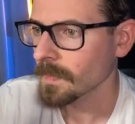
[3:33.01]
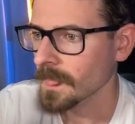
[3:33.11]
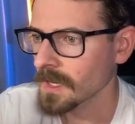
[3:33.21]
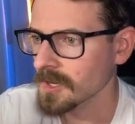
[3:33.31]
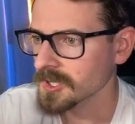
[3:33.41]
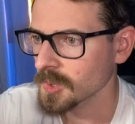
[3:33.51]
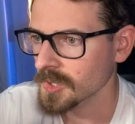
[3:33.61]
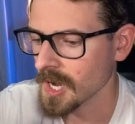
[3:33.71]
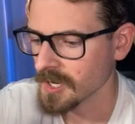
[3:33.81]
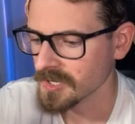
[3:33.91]
I can also do a
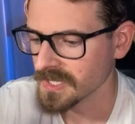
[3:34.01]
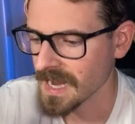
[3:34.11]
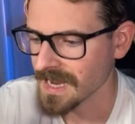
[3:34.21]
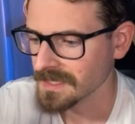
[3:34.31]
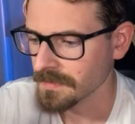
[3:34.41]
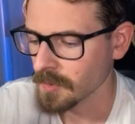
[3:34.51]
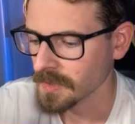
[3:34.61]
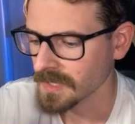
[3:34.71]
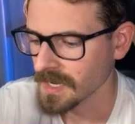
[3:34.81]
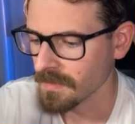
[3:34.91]
Docker Stats if I wanted
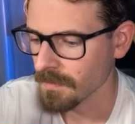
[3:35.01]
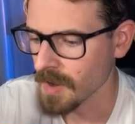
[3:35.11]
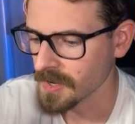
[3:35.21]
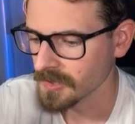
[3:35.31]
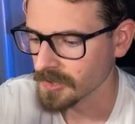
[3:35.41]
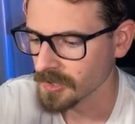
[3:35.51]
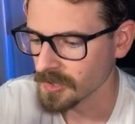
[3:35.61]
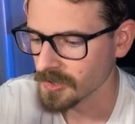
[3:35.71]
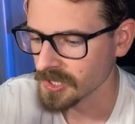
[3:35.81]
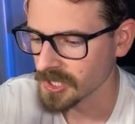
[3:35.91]
to kind of monitor the
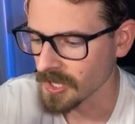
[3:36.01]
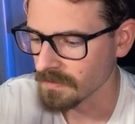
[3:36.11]
usage of